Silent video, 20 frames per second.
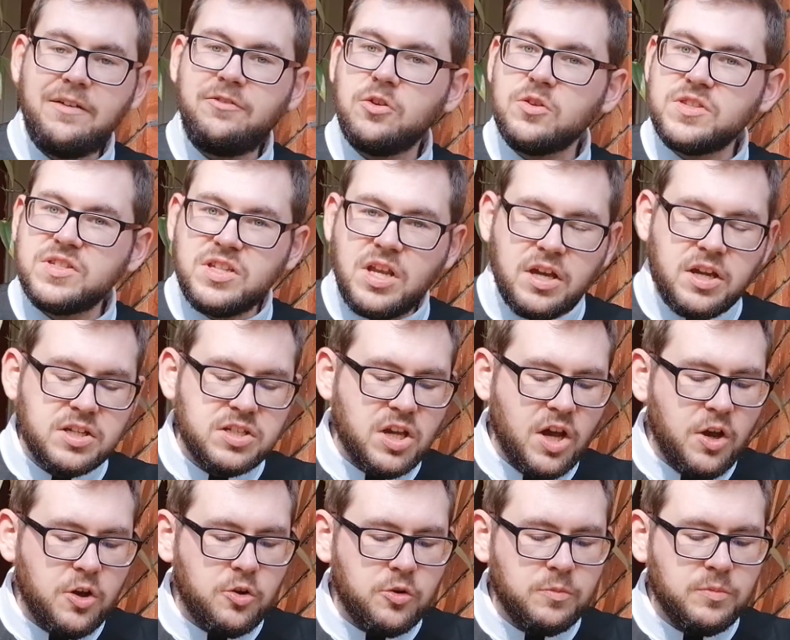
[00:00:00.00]
If you're stuck at
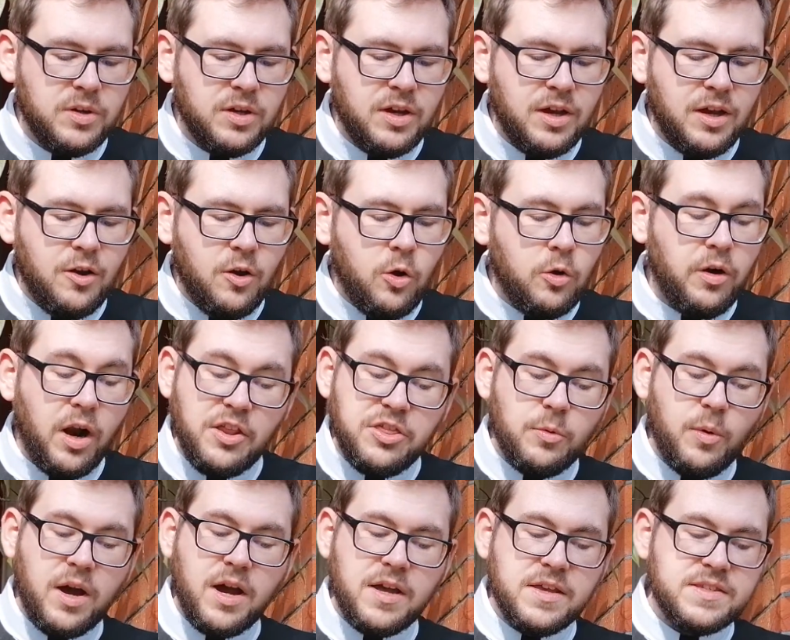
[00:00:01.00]
home or
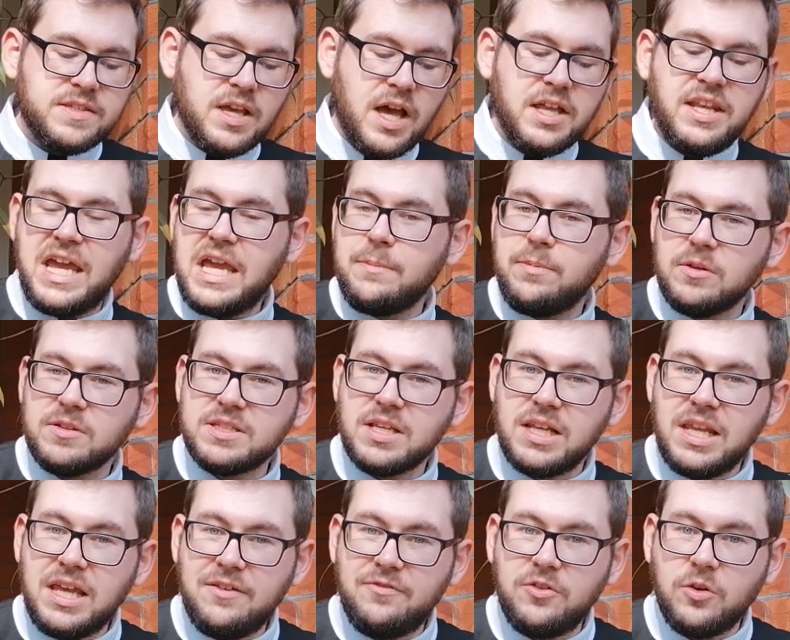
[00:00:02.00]
otherwise unable
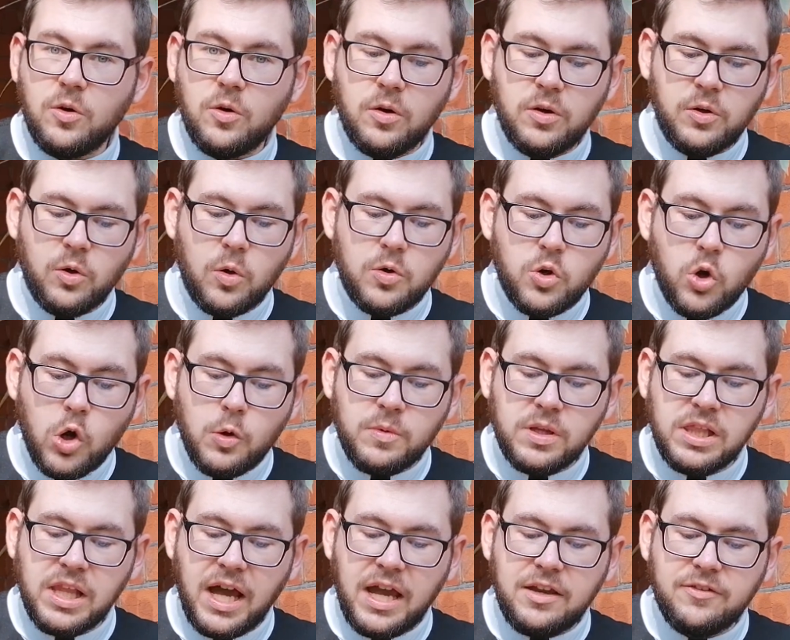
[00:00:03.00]
to live your, your
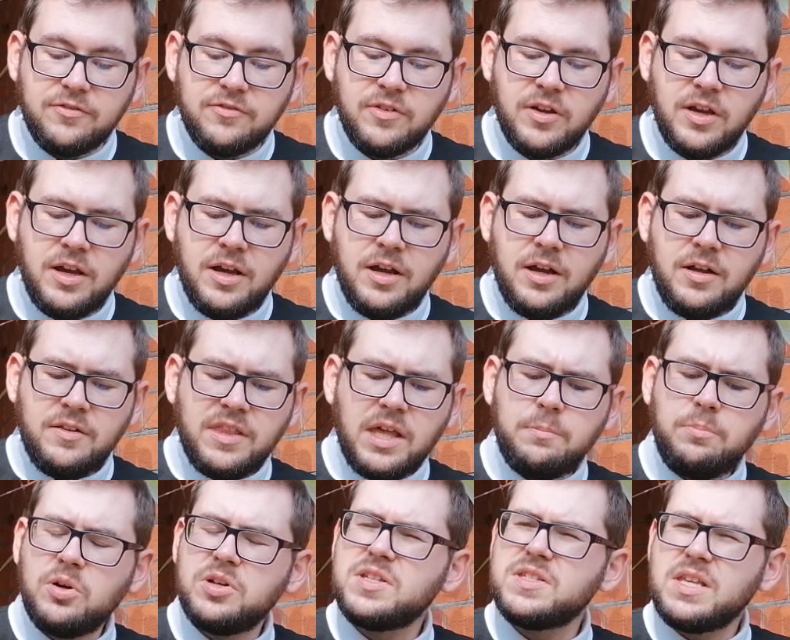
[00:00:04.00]
normal life,
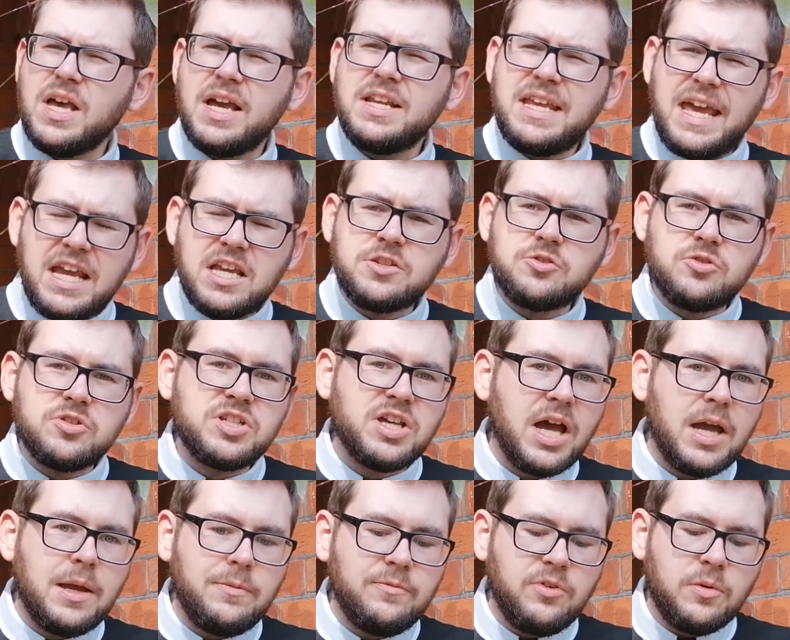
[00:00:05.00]
then put aside extra
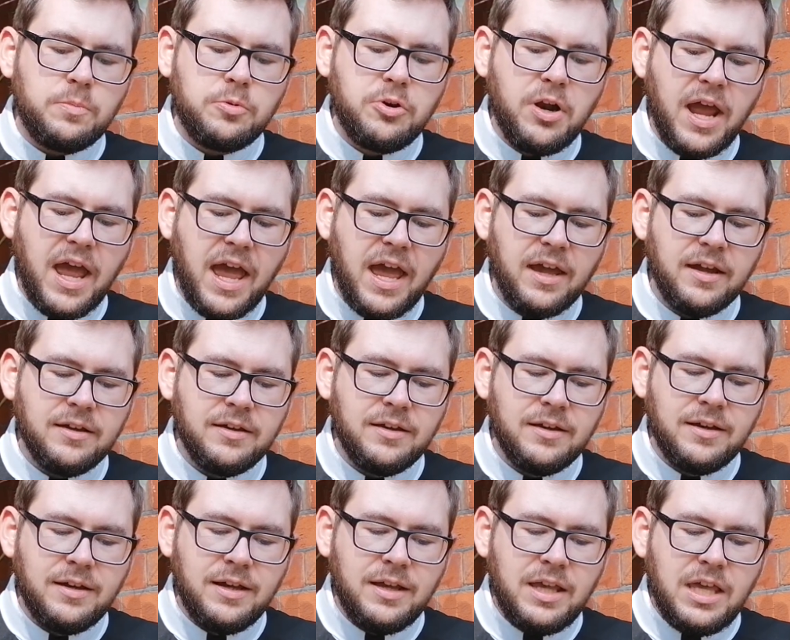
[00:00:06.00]
time for prayer.
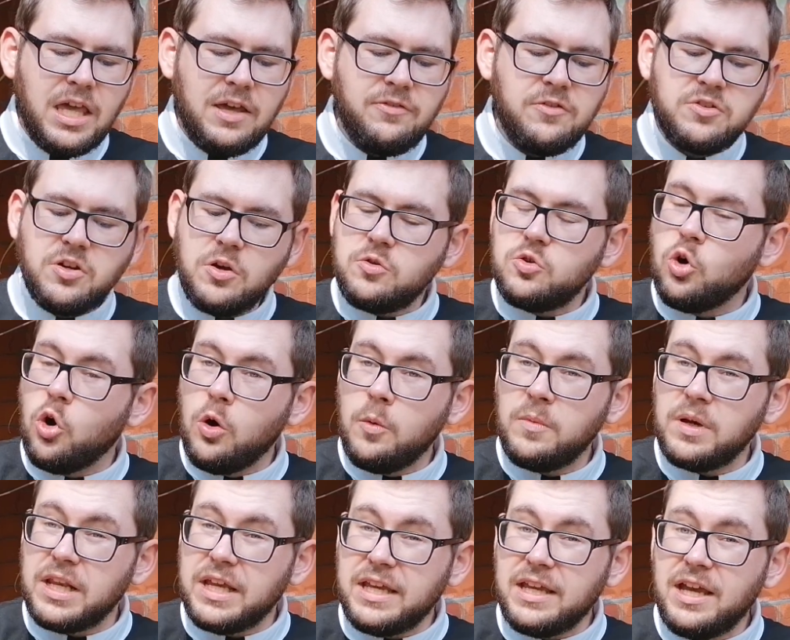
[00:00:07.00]
If you don't
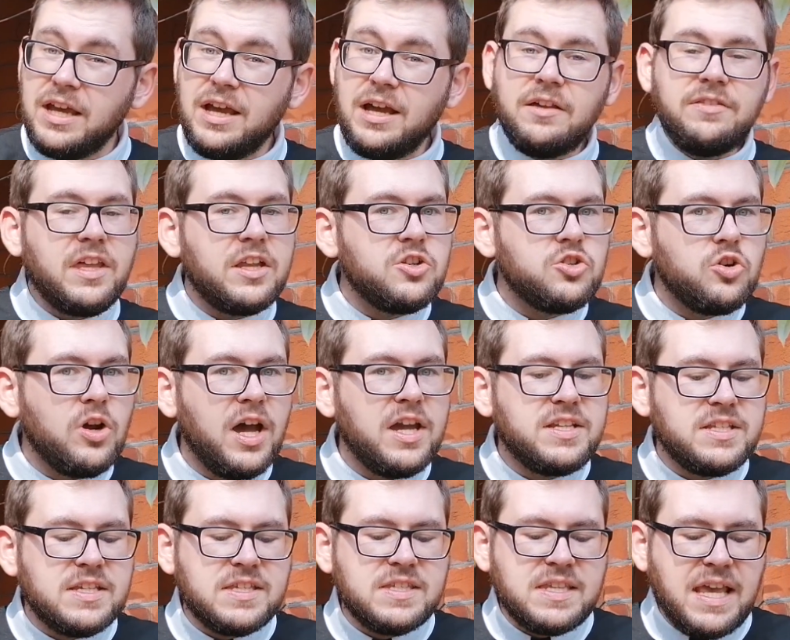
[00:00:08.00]
normally, then
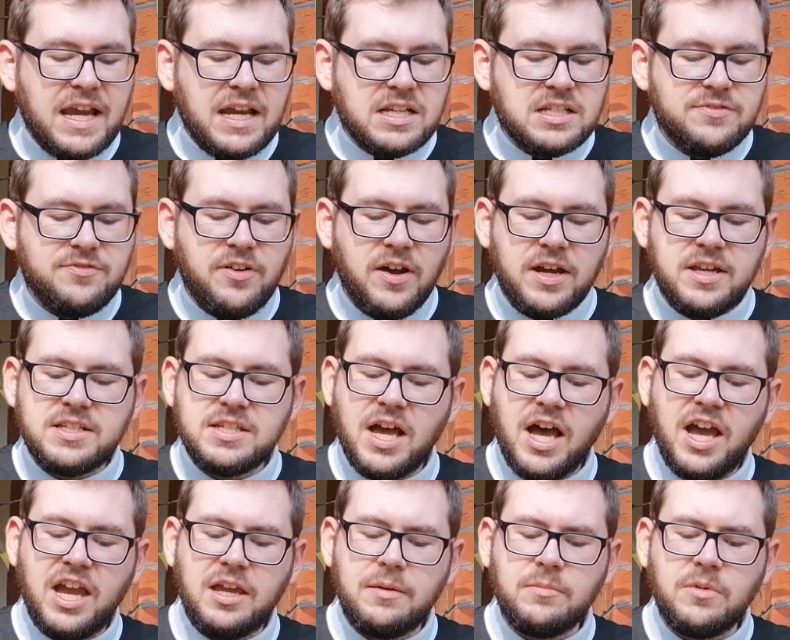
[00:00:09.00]
try to sanctify
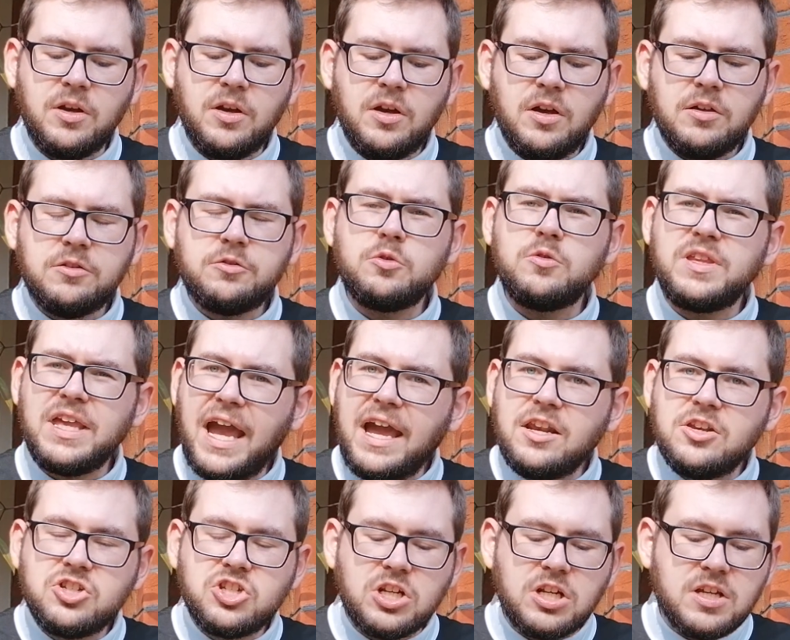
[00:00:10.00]
time through the
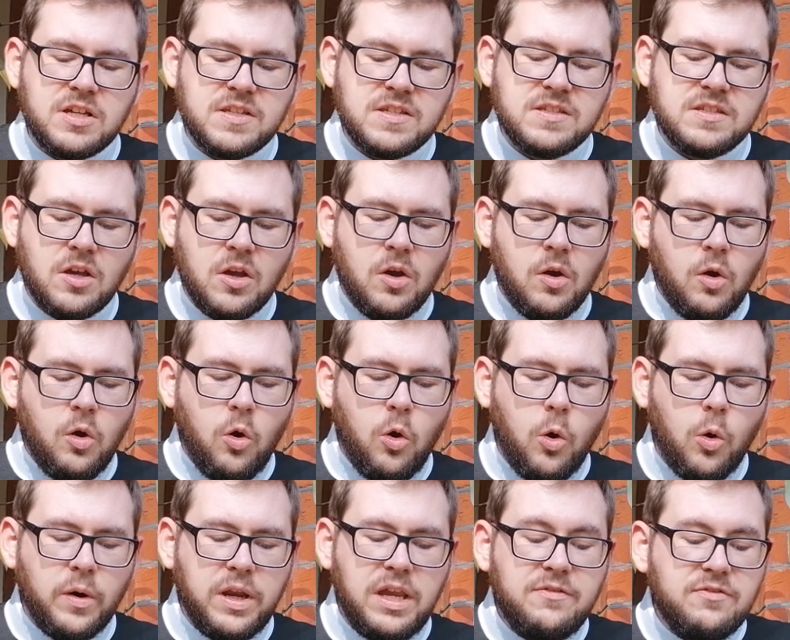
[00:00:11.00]
Angelus,
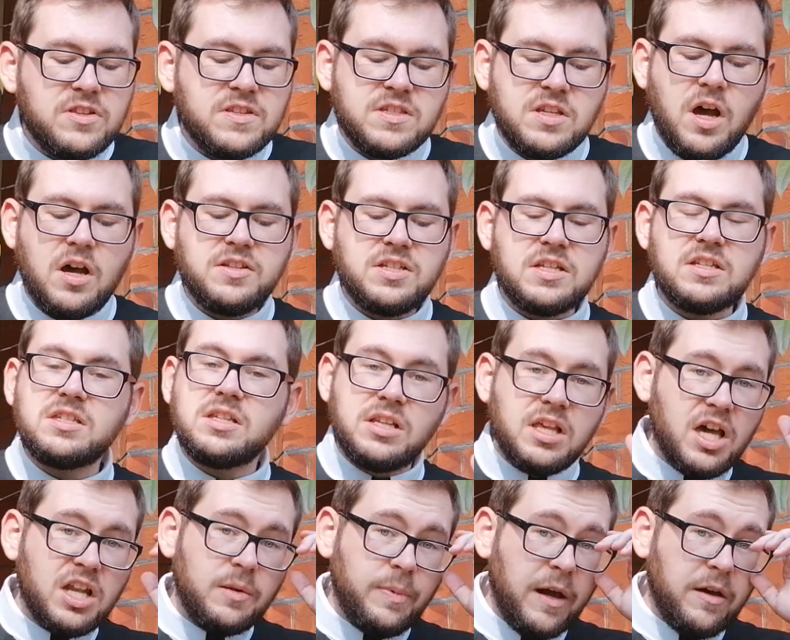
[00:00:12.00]
or even starting
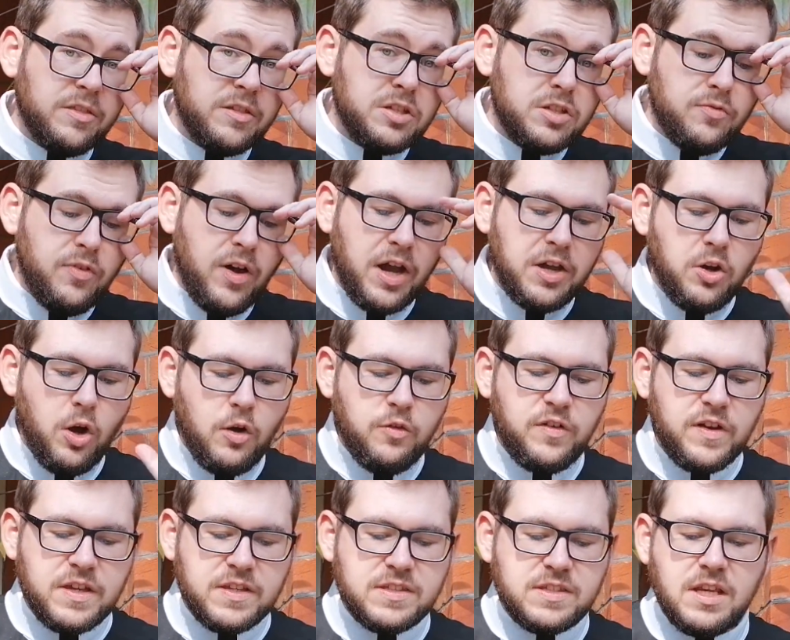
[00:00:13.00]
to learn about the divine
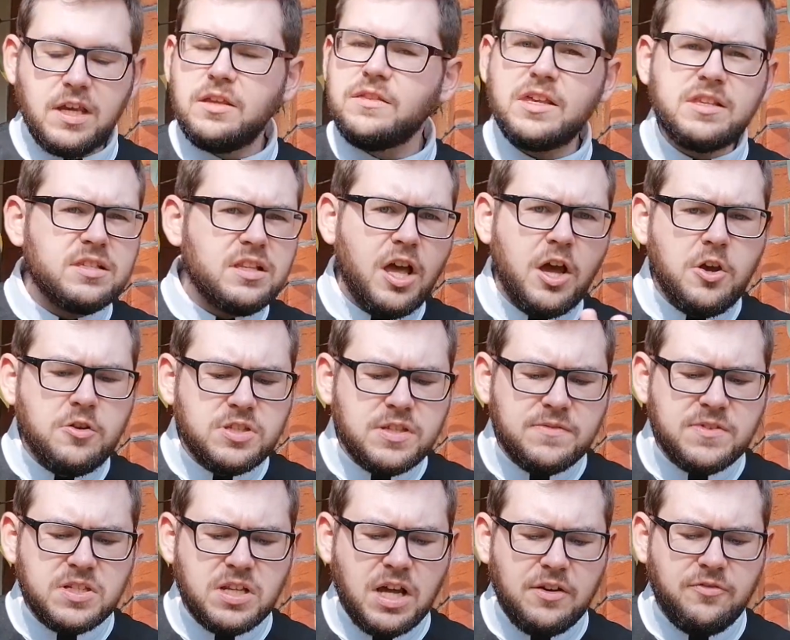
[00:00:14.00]
office. There's
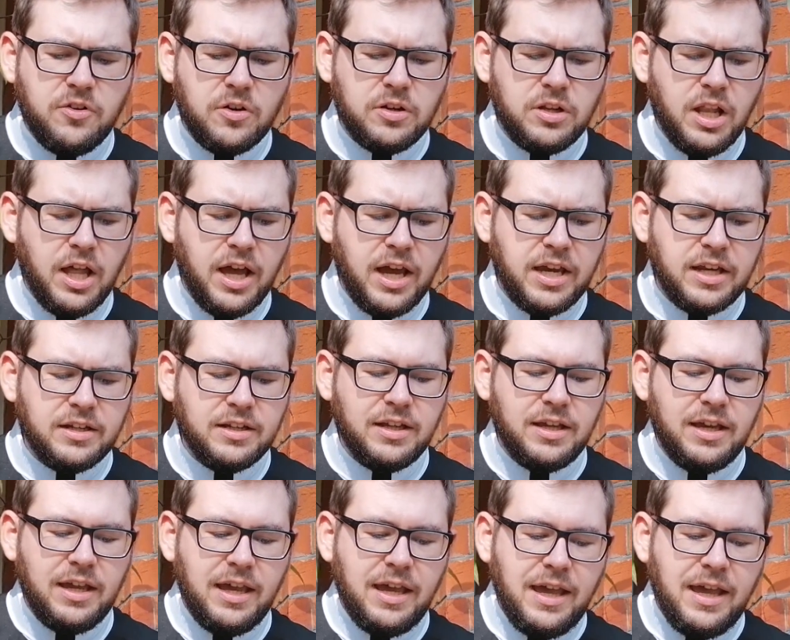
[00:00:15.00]
loads of stuff online.